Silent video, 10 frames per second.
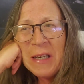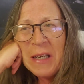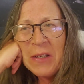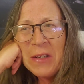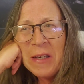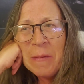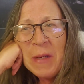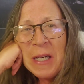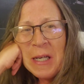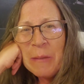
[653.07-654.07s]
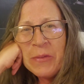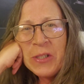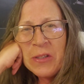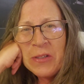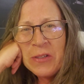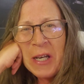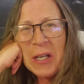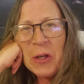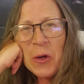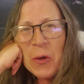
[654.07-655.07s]
And I'm still
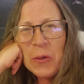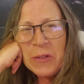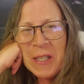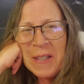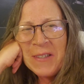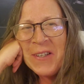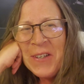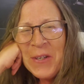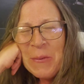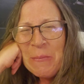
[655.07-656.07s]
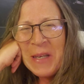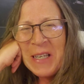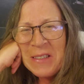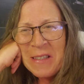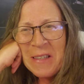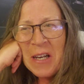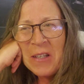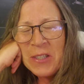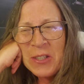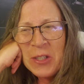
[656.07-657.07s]
sucking O's because of the
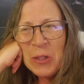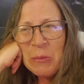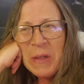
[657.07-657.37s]
altitude.